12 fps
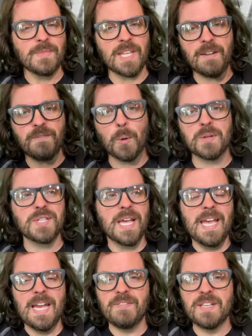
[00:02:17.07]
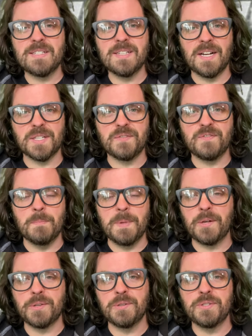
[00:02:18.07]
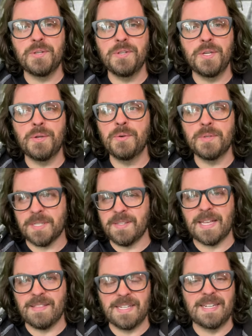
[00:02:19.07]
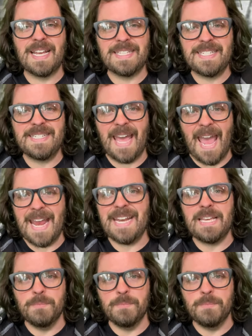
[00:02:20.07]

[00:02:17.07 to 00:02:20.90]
Of course, if this sounds familiar to you, it's that the 1980